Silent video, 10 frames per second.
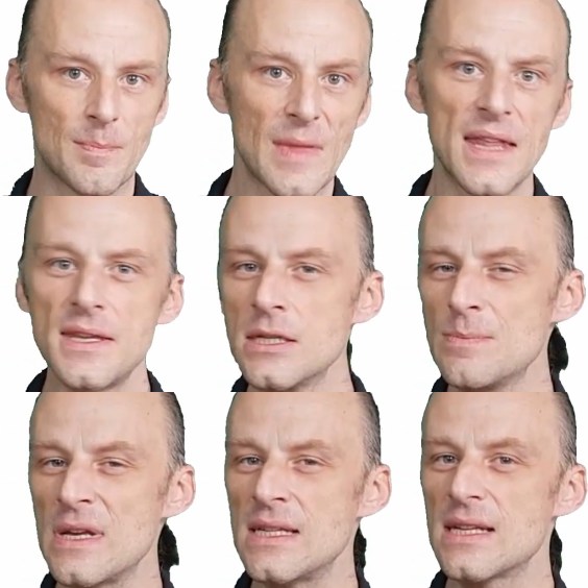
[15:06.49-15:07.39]
And this
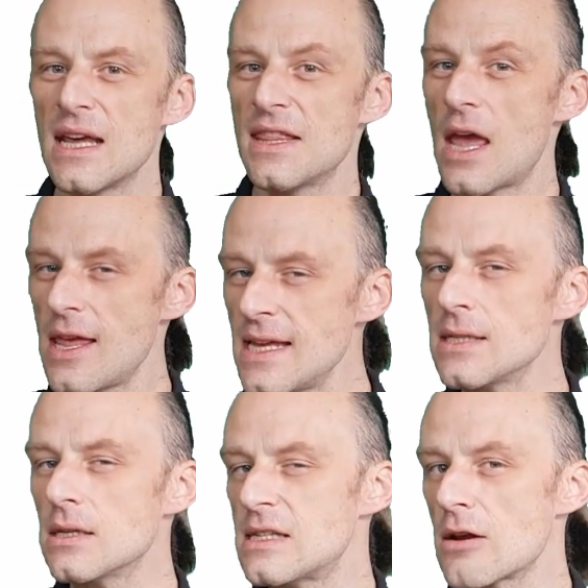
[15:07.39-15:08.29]
means there is
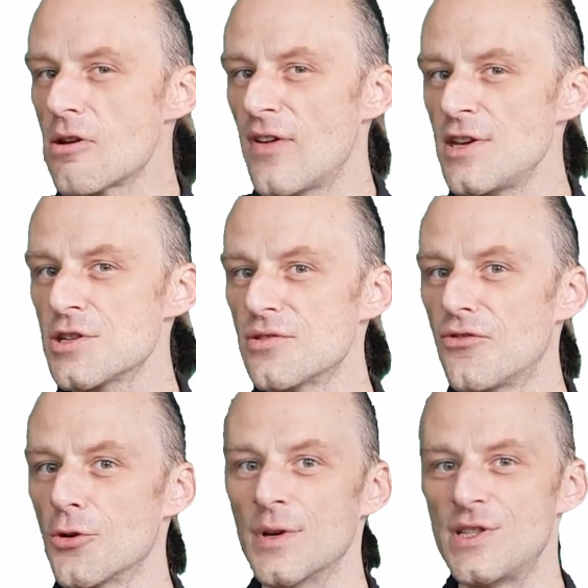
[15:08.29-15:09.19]
a derivation
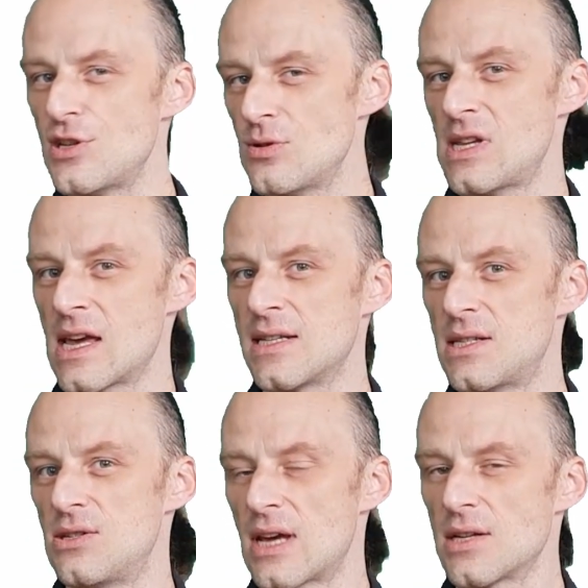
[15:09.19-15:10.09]
for it using our
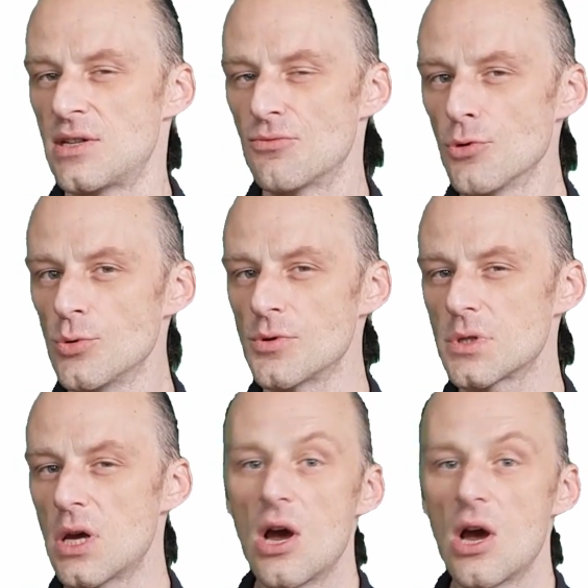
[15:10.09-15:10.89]
syntactic rules.